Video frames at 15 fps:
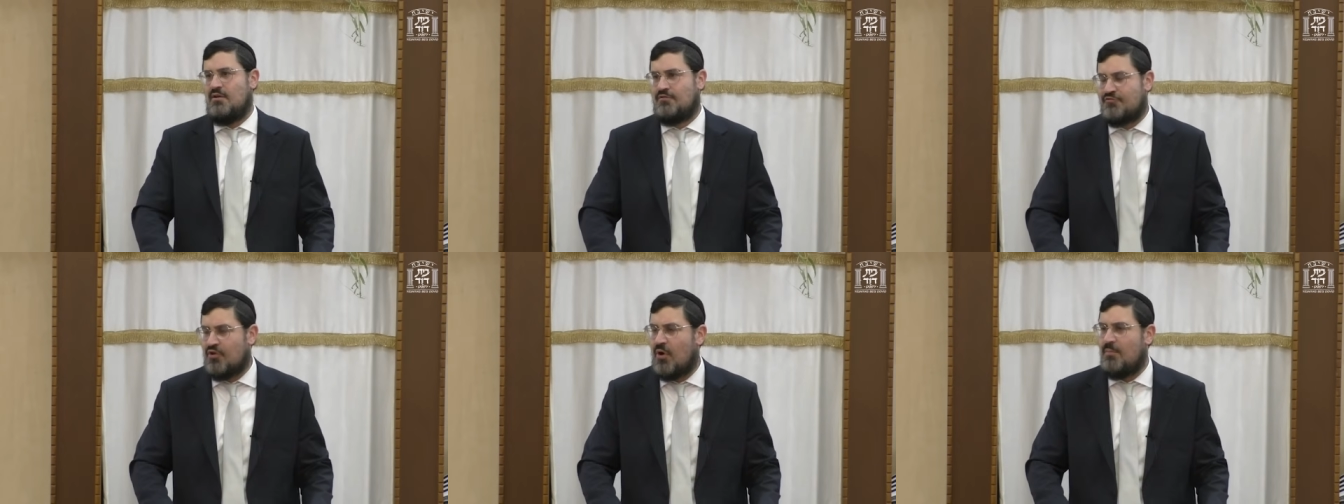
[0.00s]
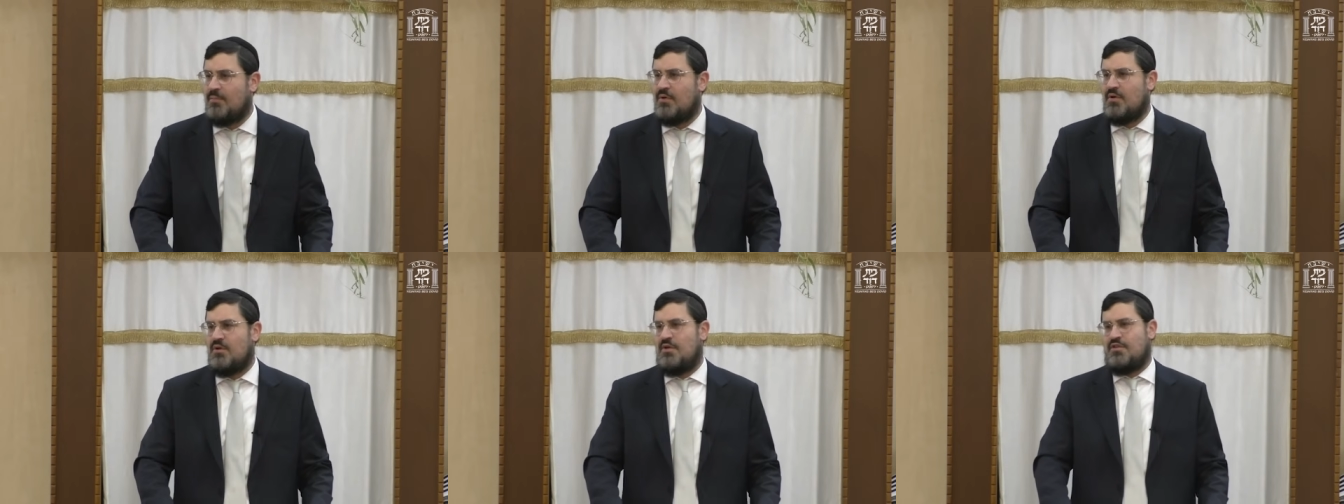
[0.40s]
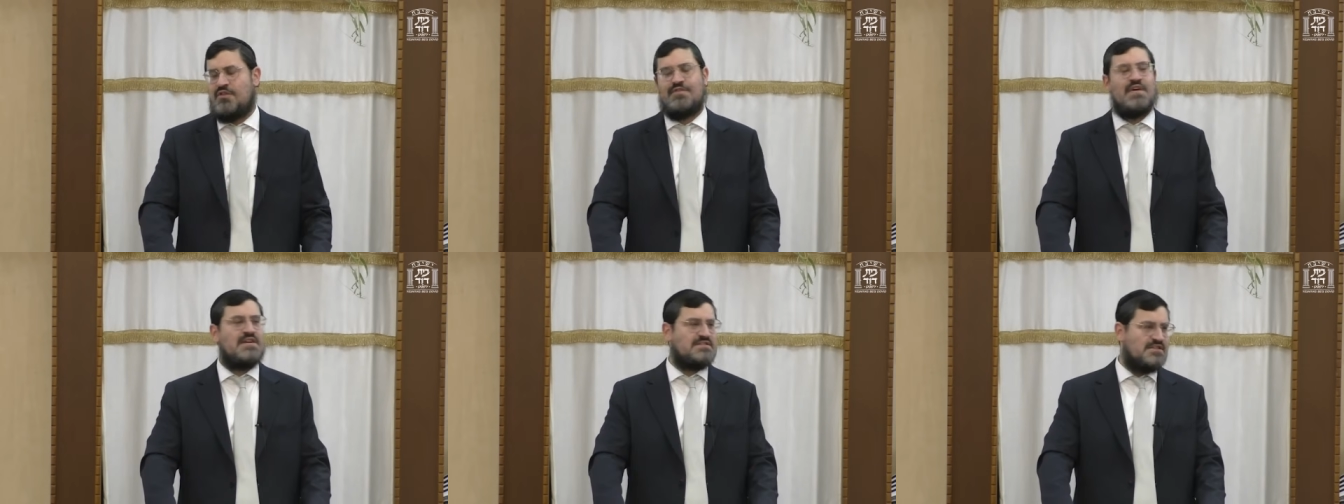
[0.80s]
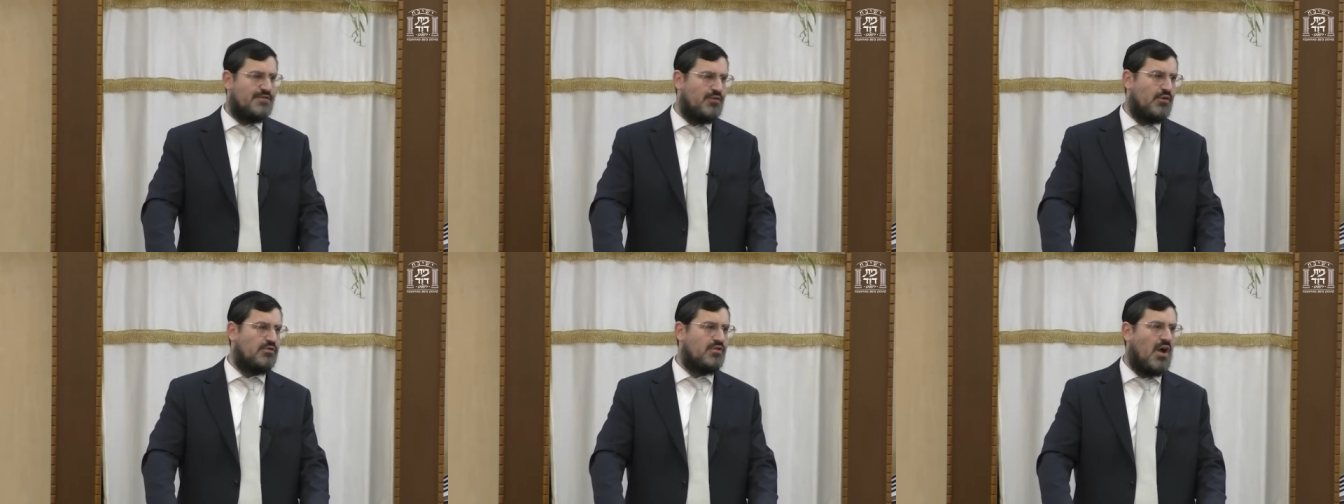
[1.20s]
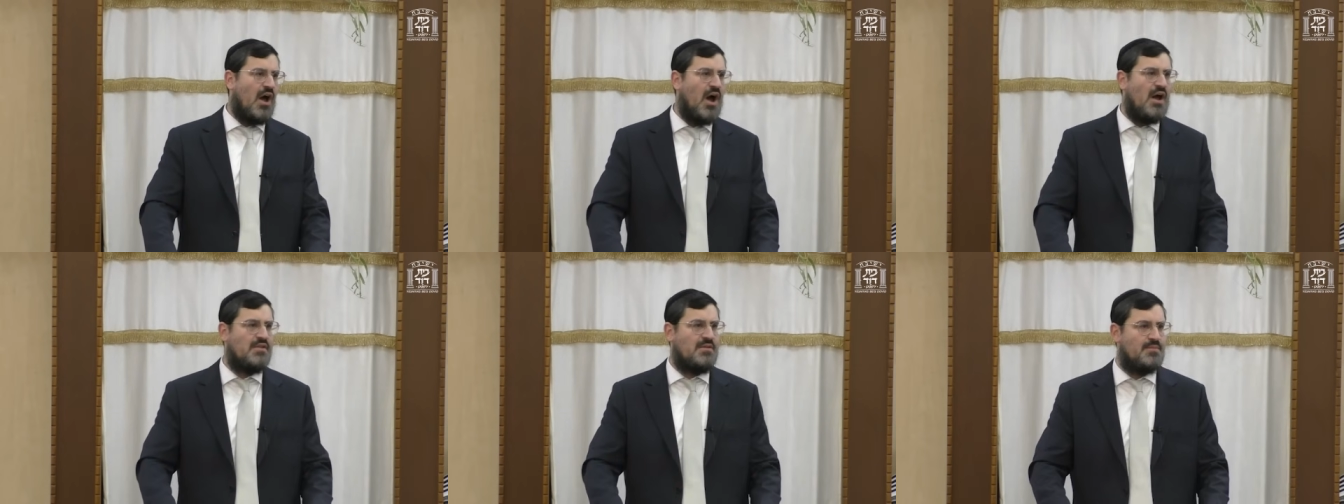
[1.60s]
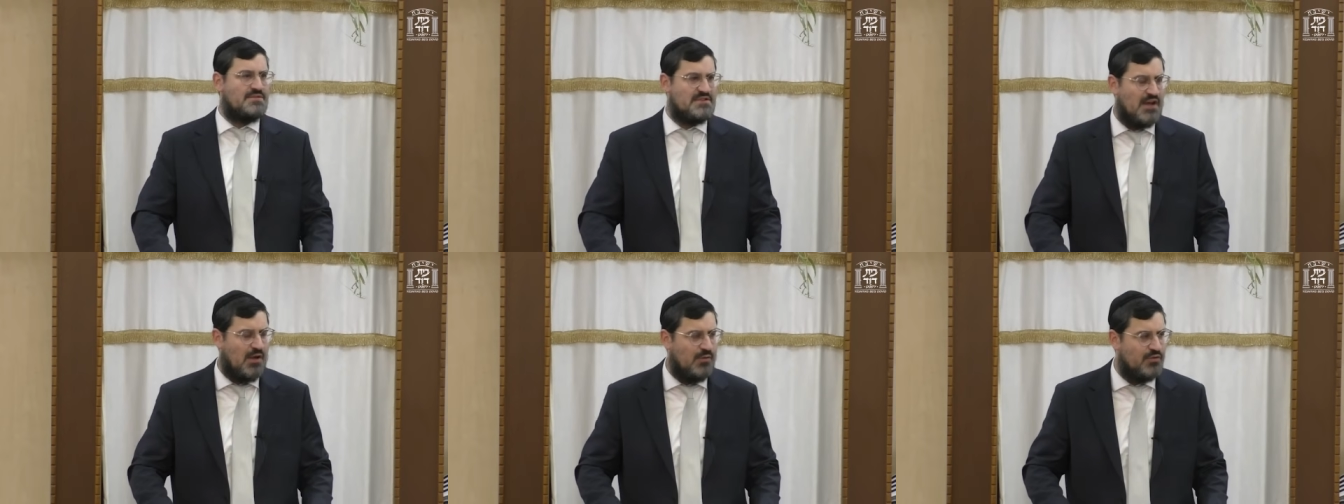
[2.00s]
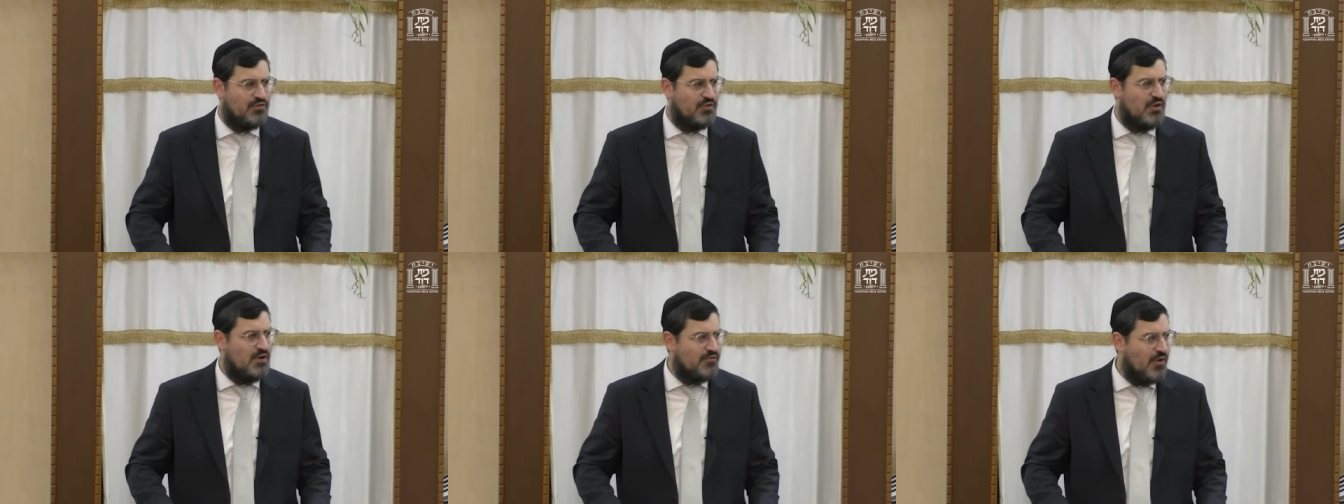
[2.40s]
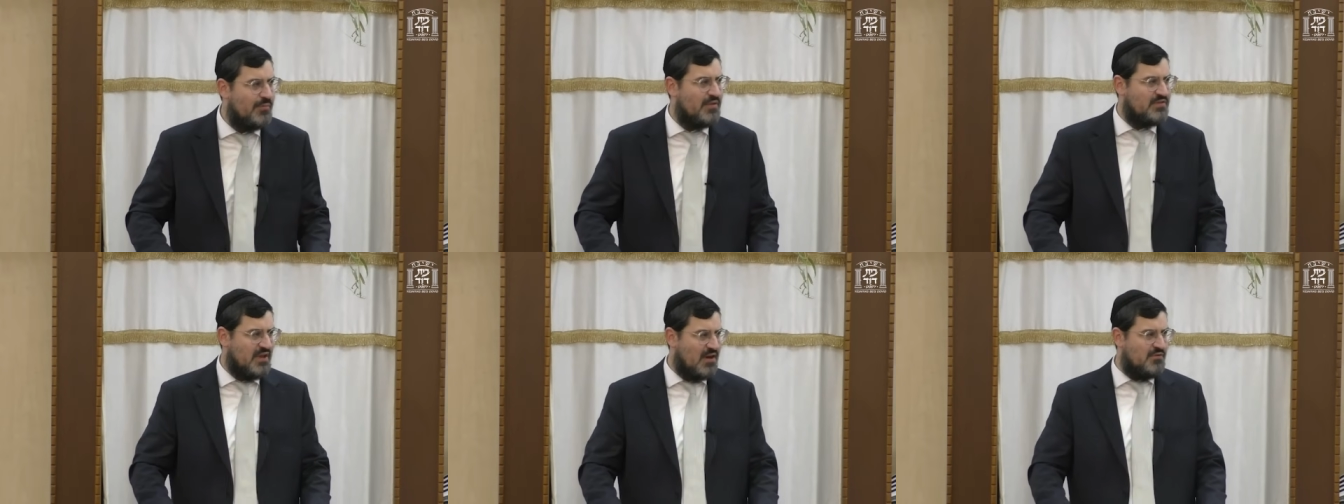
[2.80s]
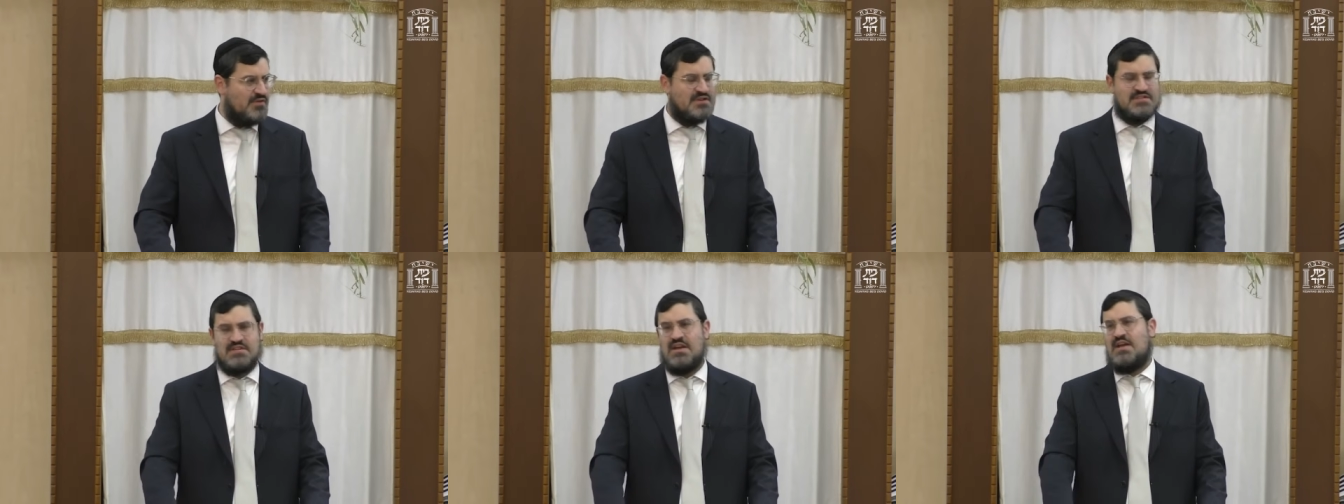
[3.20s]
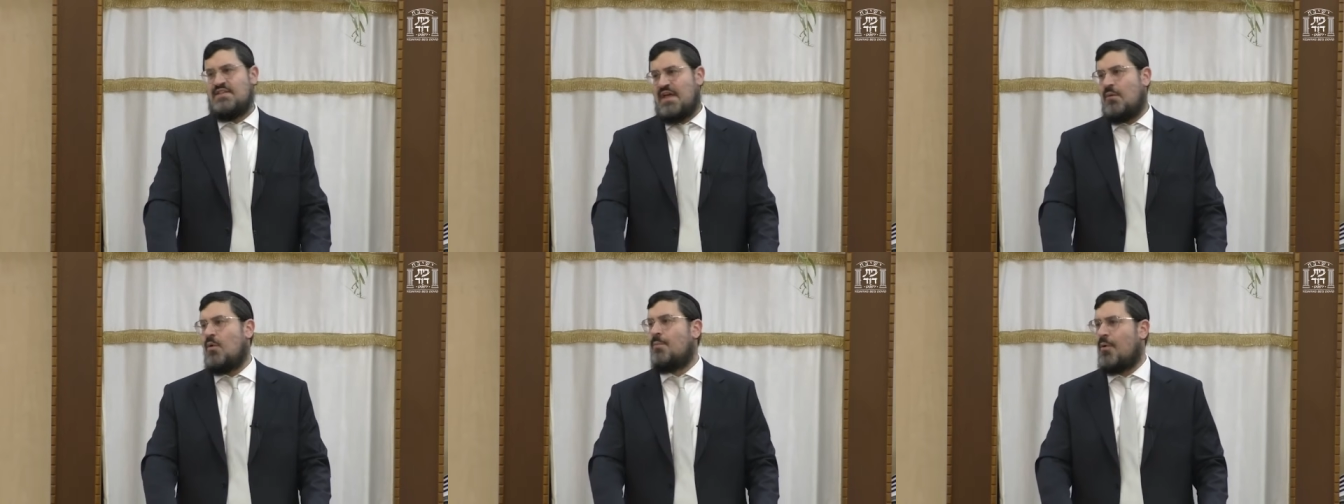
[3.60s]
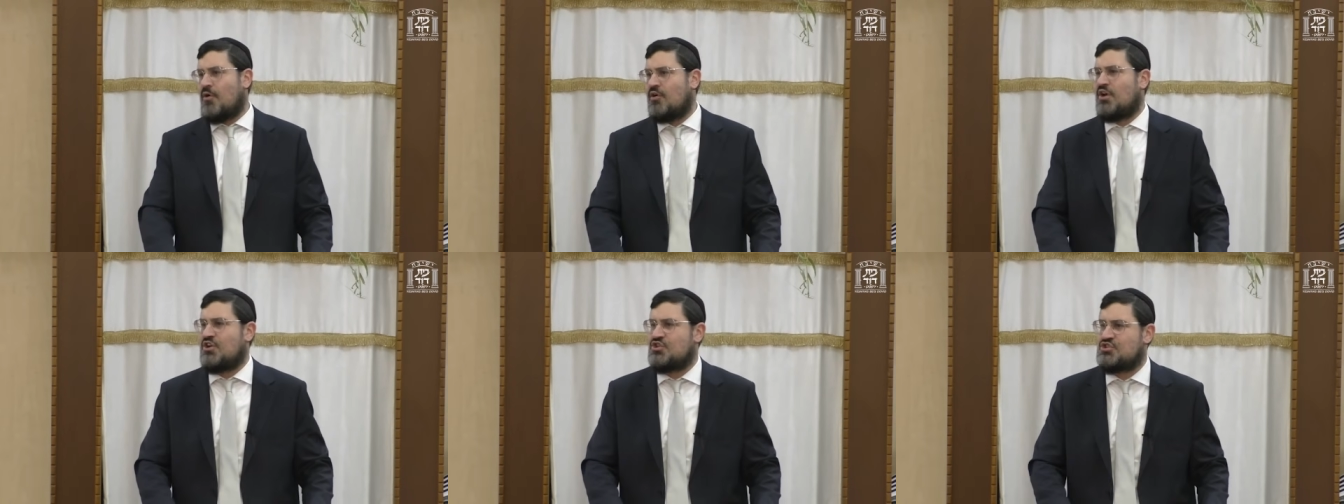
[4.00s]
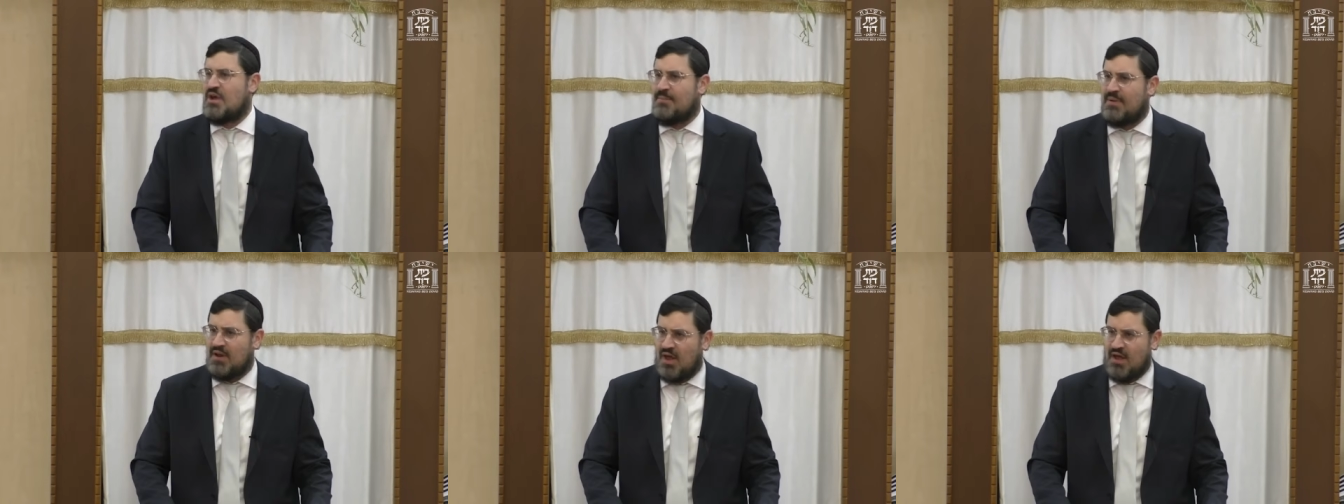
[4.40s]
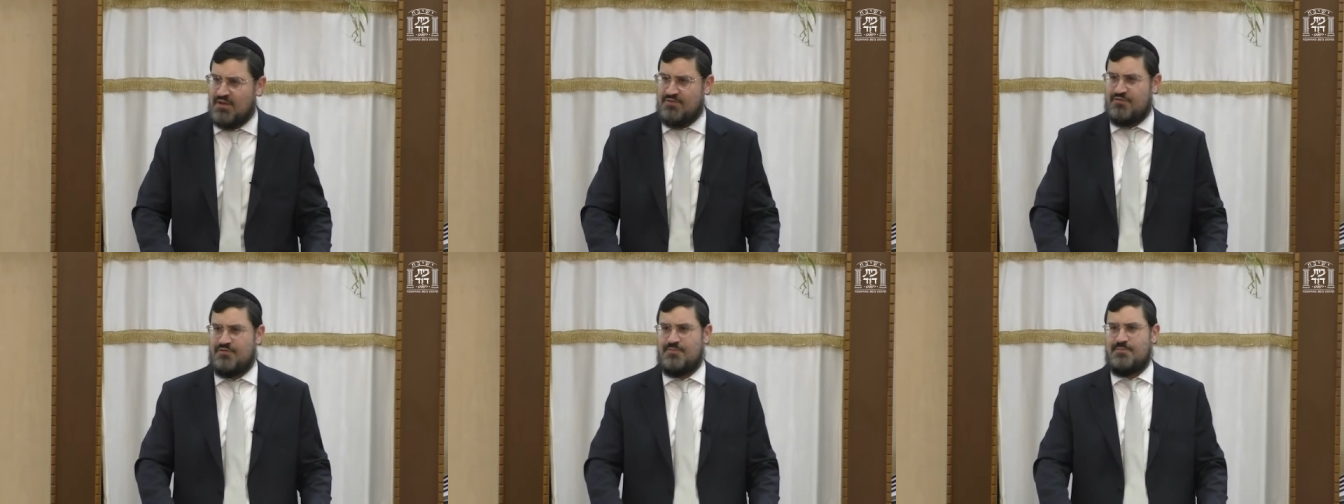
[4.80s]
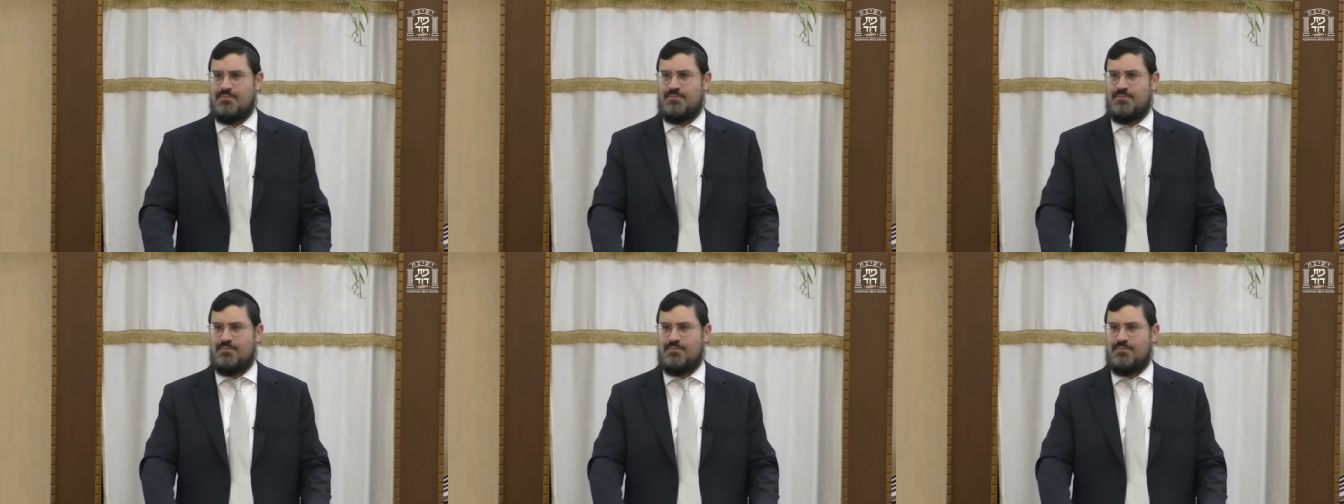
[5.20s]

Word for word: from the festival to hide themselves from the terrorists that were Baruch Hashem alive.